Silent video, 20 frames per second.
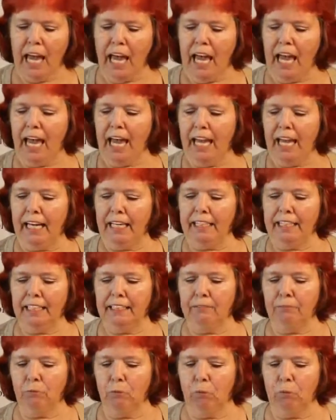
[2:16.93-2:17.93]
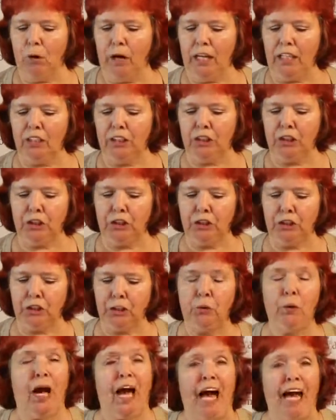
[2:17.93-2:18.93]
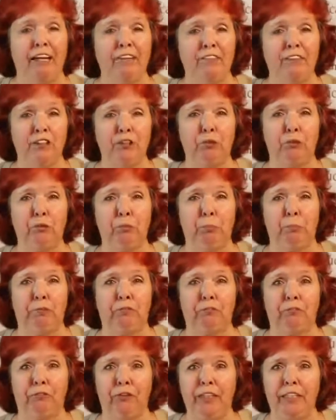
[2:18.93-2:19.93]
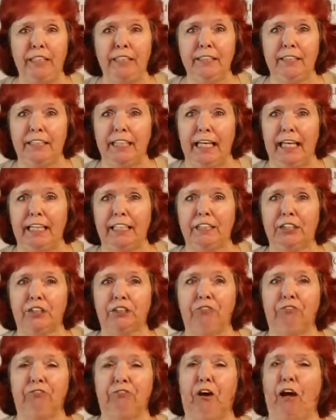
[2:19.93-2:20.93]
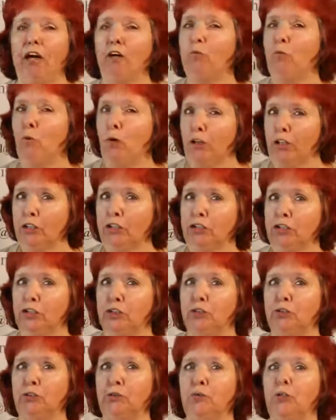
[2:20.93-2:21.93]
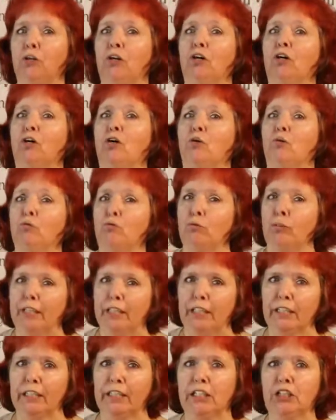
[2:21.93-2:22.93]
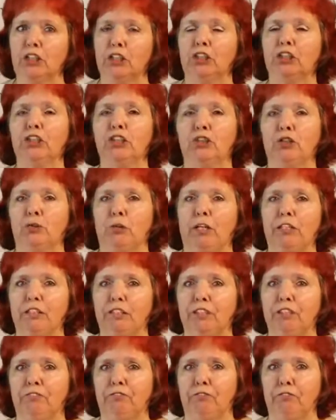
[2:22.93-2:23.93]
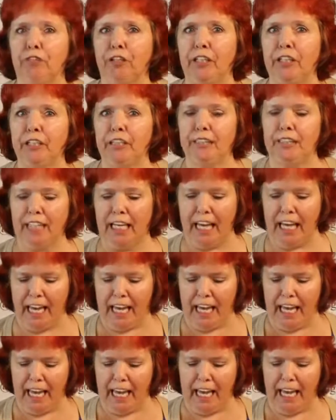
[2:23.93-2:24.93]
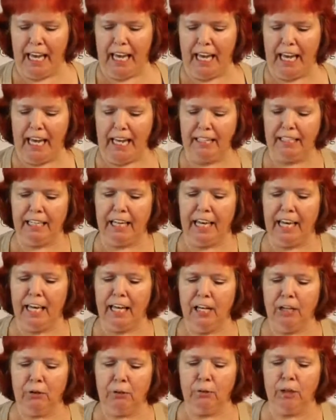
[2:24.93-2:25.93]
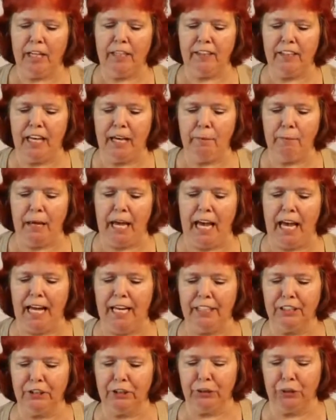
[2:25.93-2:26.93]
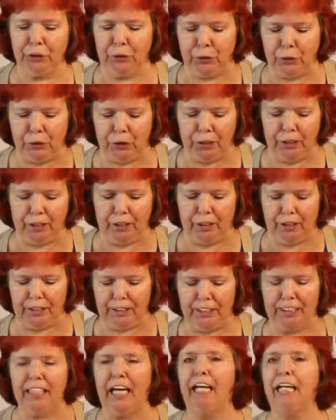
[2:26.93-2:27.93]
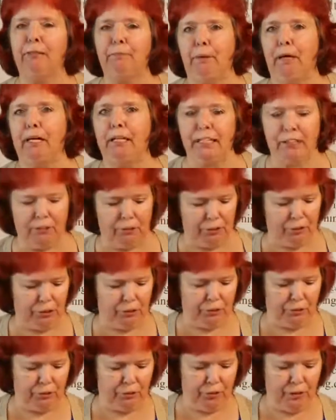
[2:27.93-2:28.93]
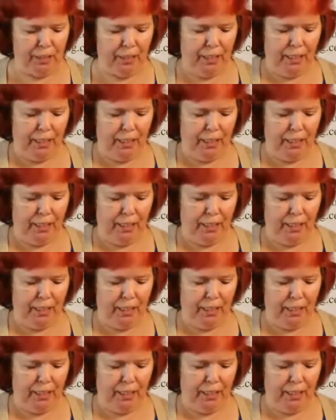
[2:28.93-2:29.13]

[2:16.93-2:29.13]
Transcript: And what you should do out of this group of friends is to find one or two really good trusted friends and create them as your study buddy or your